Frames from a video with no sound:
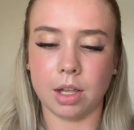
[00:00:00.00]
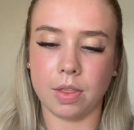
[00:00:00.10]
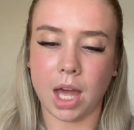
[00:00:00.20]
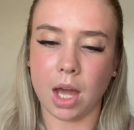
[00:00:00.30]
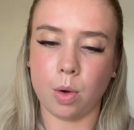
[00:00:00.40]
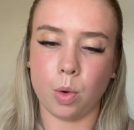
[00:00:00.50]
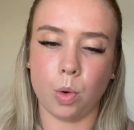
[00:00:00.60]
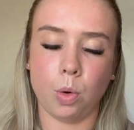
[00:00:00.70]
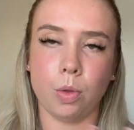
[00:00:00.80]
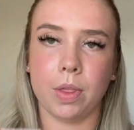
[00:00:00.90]
They're
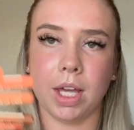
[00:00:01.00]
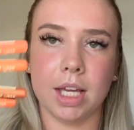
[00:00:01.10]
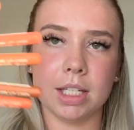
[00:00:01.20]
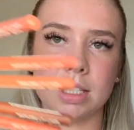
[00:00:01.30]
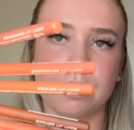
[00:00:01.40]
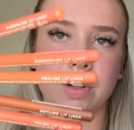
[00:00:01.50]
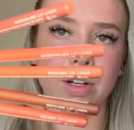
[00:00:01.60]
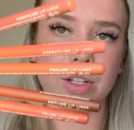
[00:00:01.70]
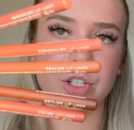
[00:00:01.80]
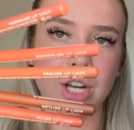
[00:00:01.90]
all the
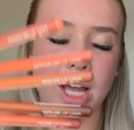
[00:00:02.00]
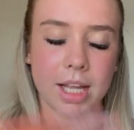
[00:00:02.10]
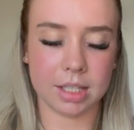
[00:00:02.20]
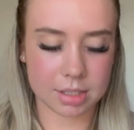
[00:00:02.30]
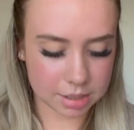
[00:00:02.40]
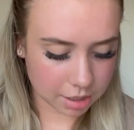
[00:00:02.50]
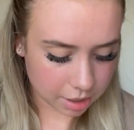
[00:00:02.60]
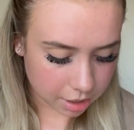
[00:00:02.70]
different shades.